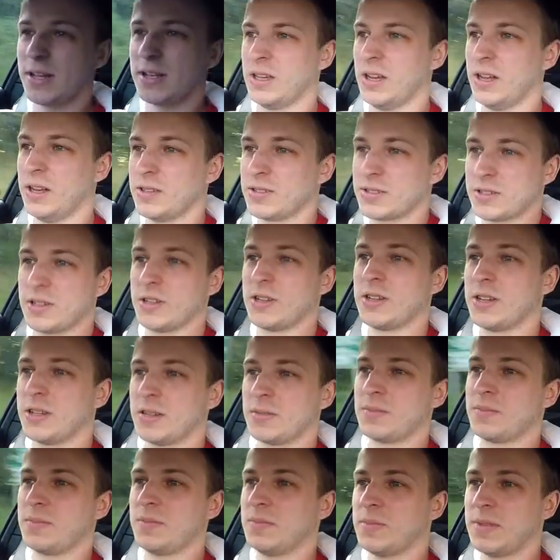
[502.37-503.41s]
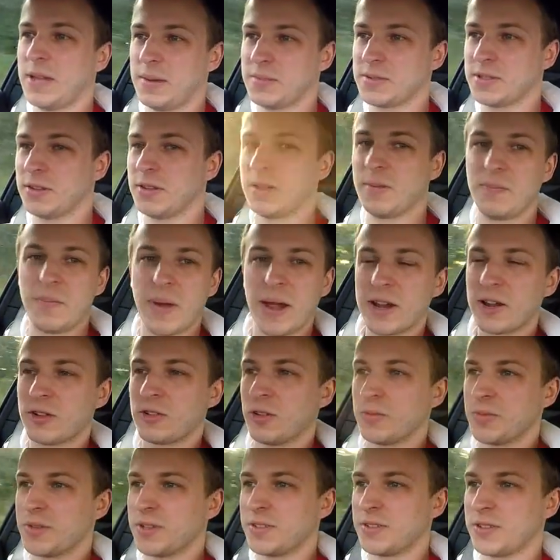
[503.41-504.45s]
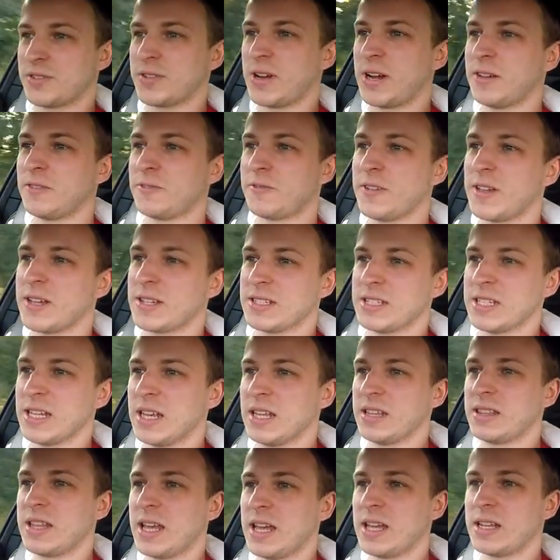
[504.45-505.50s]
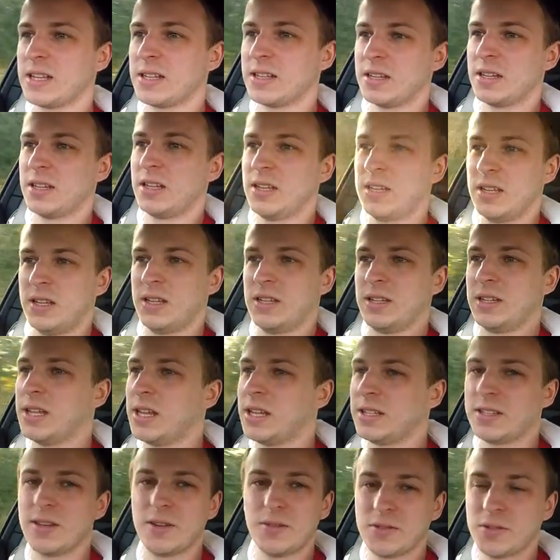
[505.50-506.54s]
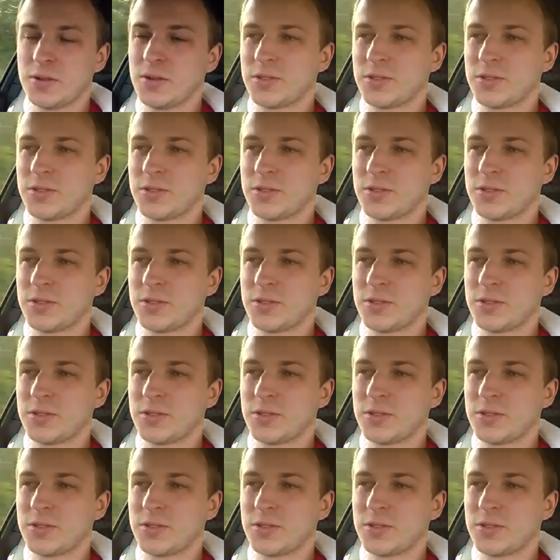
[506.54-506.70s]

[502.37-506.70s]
and it's going to absolutely bankrupt you to try and fix it, then yeah, don't do a